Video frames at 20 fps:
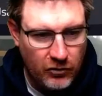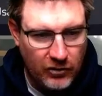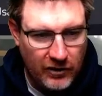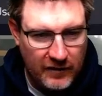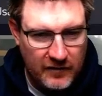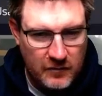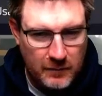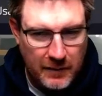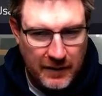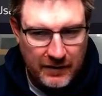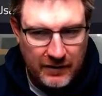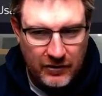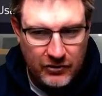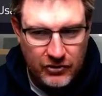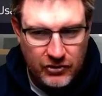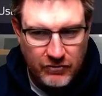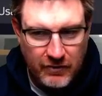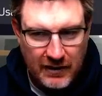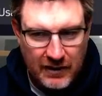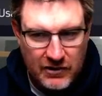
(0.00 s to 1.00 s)

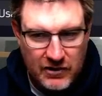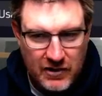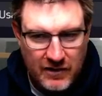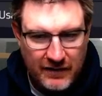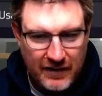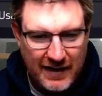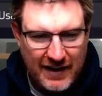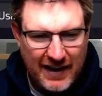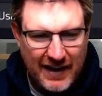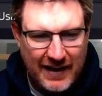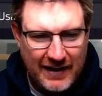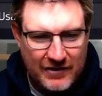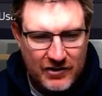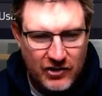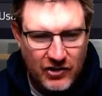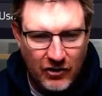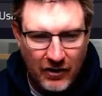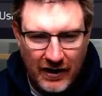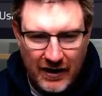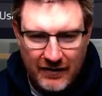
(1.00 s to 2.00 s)
Expected strategies, it eats
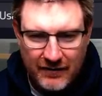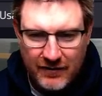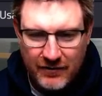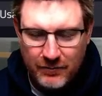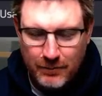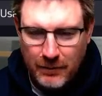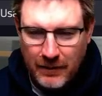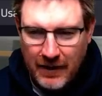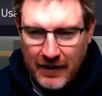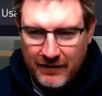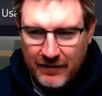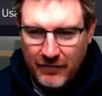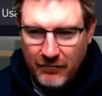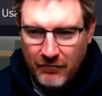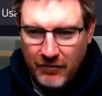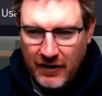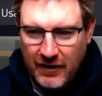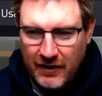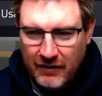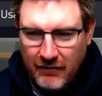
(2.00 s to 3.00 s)
tires, this place, it
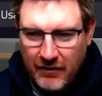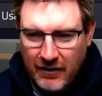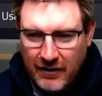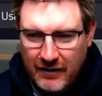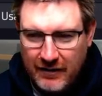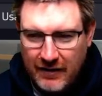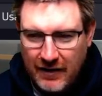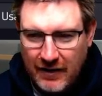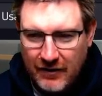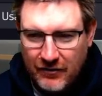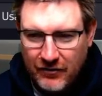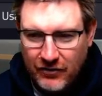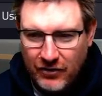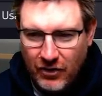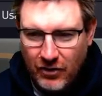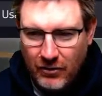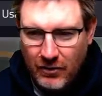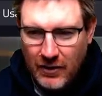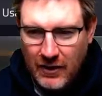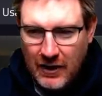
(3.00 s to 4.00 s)
really does.
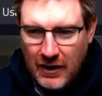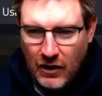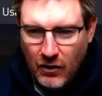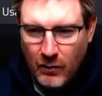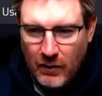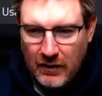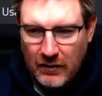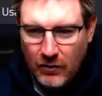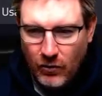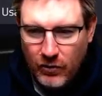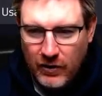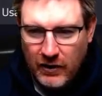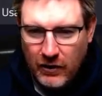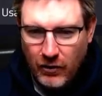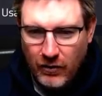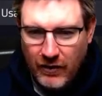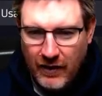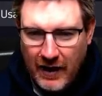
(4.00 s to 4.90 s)
So we're looking on